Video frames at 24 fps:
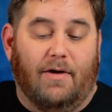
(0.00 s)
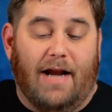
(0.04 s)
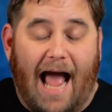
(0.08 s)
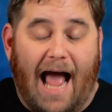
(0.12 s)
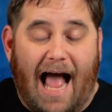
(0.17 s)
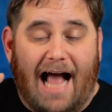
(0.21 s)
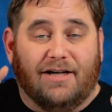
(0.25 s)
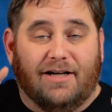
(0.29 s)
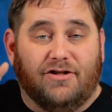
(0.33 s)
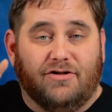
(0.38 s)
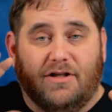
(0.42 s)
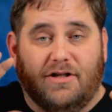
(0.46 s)
When
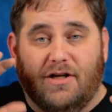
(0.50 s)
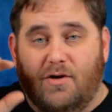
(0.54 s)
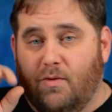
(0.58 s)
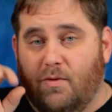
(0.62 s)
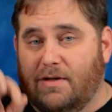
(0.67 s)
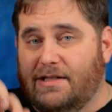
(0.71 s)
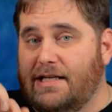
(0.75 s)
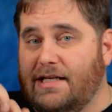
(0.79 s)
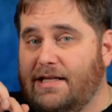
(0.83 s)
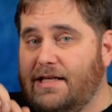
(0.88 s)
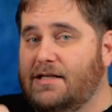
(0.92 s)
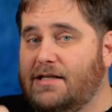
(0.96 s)
actually,
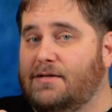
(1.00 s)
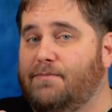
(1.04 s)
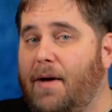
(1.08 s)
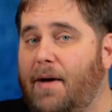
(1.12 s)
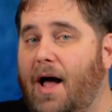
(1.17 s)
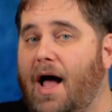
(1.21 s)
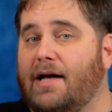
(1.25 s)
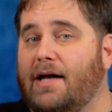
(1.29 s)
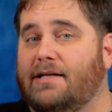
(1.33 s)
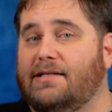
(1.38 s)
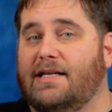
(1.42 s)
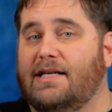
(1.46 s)
what's in this
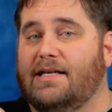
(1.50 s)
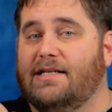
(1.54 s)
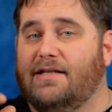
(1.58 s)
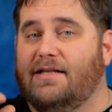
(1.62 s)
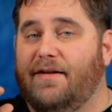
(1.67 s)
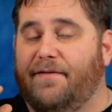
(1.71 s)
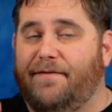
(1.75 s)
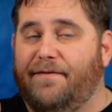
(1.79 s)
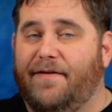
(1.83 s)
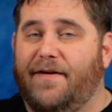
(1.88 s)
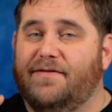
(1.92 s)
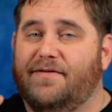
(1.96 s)
box is the
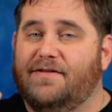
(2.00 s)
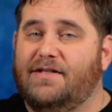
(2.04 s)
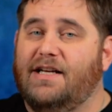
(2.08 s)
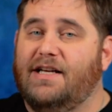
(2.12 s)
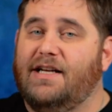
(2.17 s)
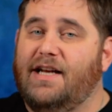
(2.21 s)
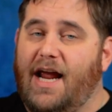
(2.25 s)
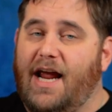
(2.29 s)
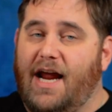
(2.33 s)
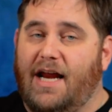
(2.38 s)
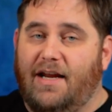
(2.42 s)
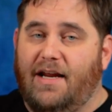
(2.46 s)

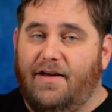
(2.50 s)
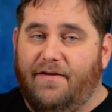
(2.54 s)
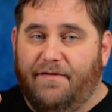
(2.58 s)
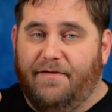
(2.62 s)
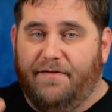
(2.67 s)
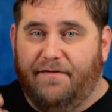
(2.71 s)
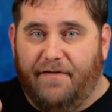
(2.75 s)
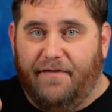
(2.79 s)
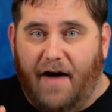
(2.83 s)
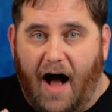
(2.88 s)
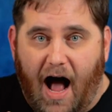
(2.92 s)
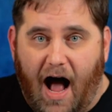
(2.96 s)

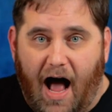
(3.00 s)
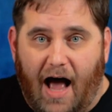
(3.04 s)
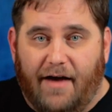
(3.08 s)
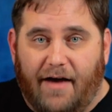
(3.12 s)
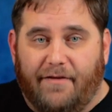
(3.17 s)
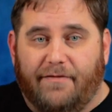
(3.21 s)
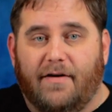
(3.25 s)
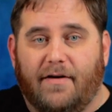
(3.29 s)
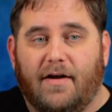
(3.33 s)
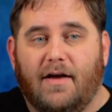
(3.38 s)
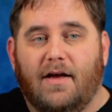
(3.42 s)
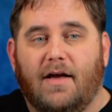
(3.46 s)

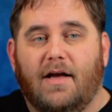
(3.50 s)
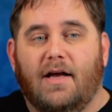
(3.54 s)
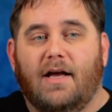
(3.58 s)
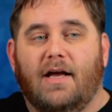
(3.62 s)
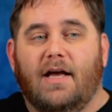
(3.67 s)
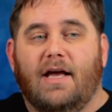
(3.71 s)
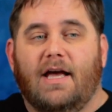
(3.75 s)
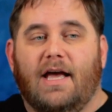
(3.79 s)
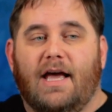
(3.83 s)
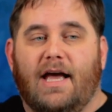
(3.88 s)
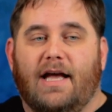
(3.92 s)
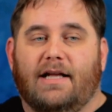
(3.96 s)
1585.
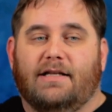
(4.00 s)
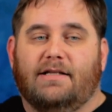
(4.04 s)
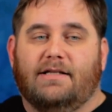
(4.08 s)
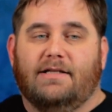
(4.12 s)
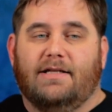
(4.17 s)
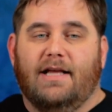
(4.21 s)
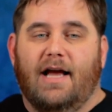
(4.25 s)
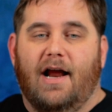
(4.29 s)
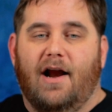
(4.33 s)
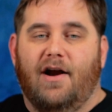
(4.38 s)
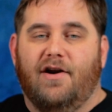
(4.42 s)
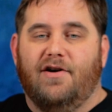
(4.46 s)
It's
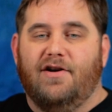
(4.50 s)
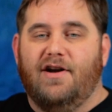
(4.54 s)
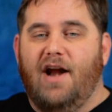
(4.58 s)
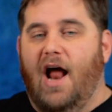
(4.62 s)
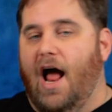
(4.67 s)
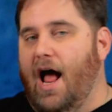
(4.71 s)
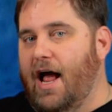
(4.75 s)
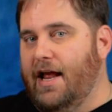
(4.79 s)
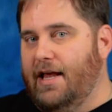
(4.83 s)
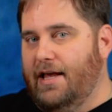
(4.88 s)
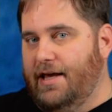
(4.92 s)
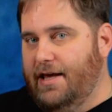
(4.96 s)
their
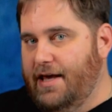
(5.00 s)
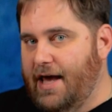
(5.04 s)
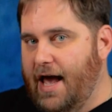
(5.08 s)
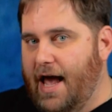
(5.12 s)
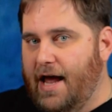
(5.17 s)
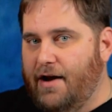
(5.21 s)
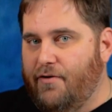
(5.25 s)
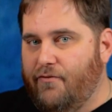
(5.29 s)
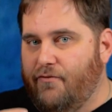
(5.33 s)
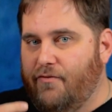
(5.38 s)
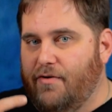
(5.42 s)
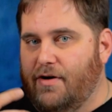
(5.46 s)
not
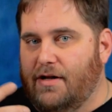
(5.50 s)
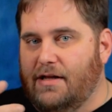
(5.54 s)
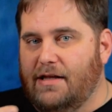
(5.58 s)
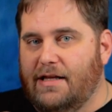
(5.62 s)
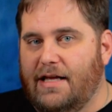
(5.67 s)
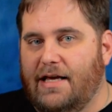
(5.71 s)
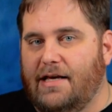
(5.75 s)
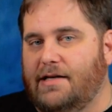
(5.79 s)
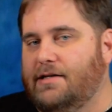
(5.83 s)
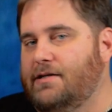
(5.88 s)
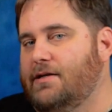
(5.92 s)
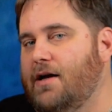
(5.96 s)
yet
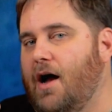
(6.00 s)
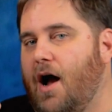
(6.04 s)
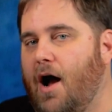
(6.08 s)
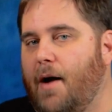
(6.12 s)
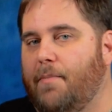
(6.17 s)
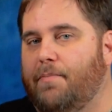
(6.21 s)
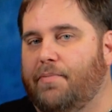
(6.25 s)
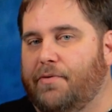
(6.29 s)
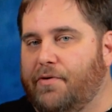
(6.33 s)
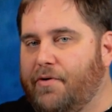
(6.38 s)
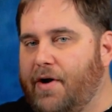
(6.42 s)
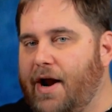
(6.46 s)
released
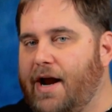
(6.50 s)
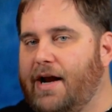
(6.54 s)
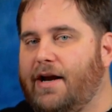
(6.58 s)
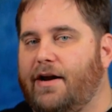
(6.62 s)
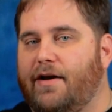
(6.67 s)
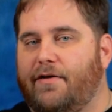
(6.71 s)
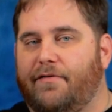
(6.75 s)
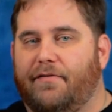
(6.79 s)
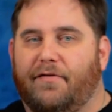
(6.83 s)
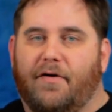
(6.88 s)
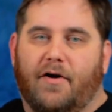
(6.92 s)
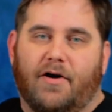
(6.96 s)

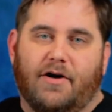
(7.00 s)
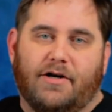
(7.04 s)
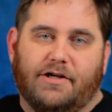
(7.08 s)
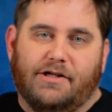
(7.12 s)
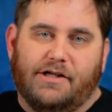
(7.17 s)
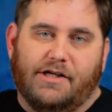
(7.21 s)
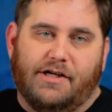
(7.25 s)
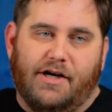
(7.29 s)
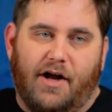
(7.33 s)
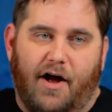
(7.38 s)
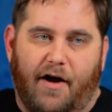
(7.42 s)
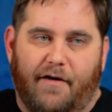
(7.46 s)
upgraded
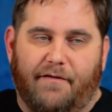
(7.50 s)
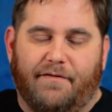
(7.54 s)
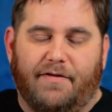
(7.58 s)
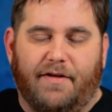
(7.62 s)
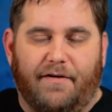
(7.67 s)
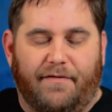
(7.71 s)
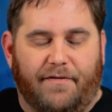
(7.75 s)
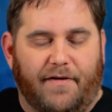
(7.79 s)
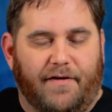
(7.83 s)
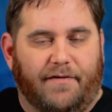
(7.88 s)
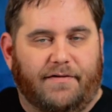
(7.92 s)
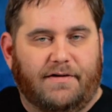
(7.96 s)
version of the
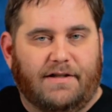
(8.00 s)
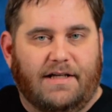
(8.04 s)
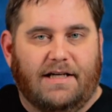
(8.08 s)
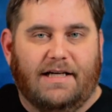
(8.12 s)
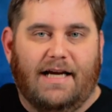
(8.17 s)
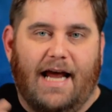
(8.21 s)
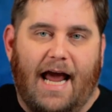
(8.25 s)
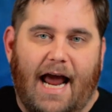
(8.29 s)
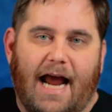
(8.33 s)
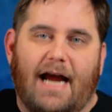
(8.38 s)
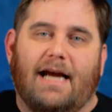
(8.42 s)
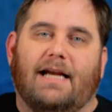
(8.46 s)

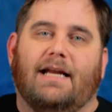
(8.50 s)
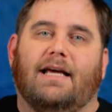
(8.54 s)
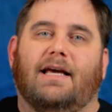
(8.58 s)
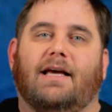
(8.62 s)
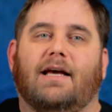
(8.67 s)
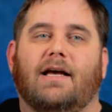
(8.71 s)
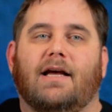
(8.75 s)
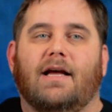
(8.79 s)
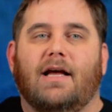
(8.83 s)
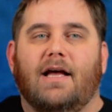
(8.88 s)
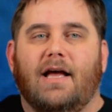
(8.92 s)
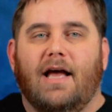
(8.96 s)
1580
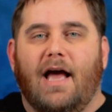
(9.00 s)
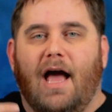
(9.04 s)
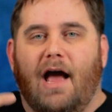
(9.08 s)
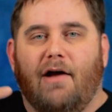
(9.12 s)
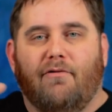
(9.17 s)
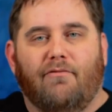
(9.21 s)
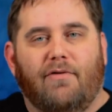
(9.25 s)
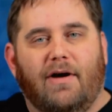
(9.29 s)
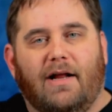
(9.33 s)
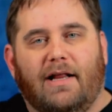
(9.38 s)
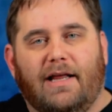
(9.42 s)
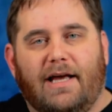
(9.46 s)

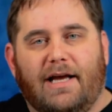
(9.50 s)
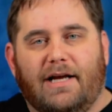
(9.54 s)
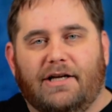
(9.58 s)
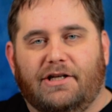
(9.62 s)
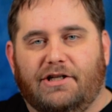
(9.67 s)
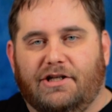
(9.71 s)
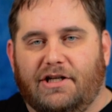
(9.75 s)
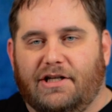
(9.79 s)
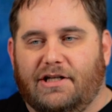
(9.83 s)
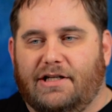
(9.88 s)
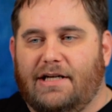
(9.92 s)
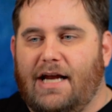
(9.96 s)
and really it
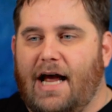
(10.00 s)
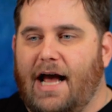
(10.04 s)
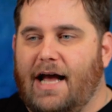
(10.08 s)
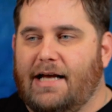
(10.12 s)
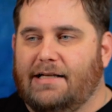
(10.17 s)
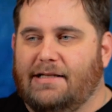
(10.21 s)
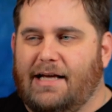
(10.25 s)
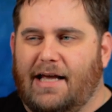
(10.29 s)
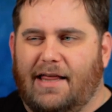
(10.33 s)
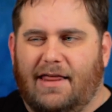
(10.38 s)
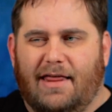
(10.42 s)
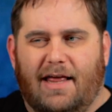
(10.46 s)
just
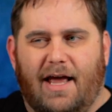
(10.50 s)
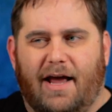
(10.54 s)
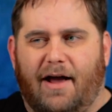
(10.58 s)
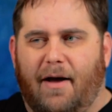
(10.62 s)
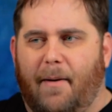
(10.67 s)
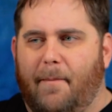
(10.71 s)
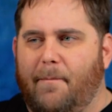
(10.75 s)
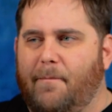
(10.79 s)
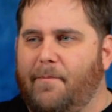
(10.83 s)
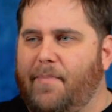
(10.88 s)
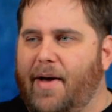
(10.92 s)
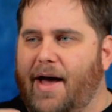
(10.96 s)
has i think
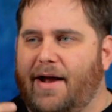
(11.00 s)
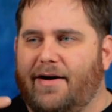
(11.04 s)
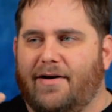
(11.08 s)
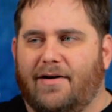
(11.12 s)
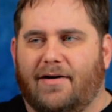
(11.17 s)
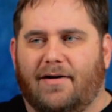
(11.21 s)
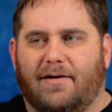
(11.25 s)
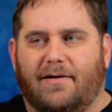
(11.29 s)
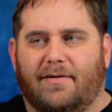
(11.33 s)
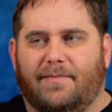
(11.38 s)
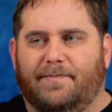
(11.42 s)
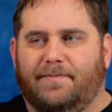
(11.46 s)
a
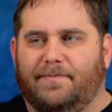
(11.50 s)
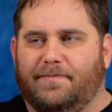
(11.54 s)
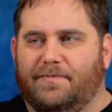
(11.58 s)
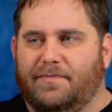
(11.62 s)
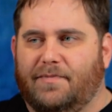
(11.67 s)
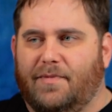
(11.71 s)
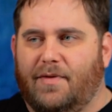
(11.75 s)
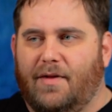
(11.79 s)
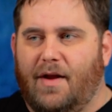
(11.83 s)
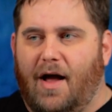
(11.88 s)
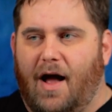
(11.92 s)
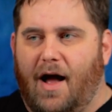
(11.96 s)
better
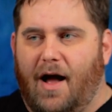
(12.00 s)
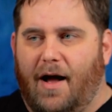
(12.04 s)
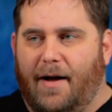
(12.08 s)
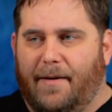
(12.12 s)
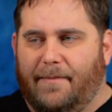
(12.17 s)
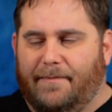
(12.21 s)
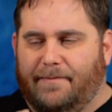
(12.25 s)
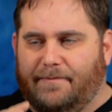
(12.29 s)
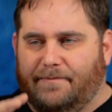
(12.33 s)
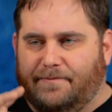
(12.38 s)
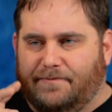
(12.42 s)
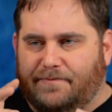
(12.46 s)

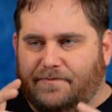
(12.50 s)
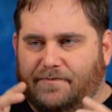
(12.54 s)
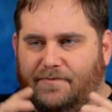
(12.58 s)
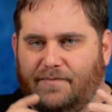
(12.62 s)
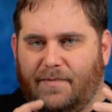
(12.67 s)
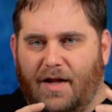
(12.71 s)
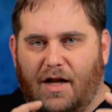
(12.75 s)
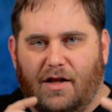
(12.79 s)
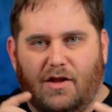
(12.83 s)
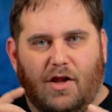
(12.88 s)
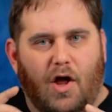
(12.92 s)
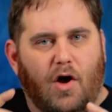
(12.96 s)
um,
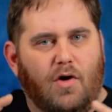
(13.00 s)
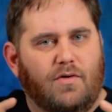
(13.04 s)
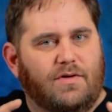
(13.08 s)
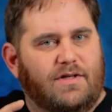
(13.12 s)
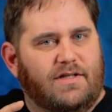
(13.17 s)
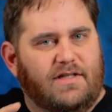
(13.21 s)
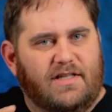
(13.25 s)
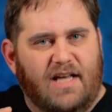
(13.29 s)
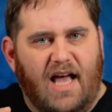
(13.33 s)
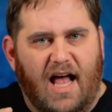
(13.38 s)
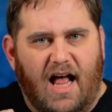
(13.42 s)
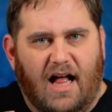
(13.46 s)
load
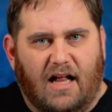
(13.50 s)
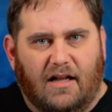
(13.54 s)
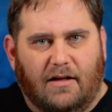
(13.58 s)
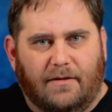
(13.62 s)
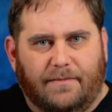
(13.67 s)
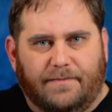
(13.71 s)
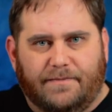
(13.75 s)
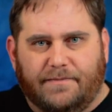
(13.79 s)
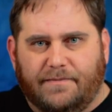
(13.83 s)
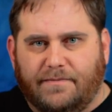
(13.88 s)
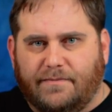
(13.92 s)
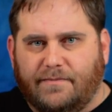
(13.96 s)

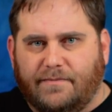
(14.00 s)
cell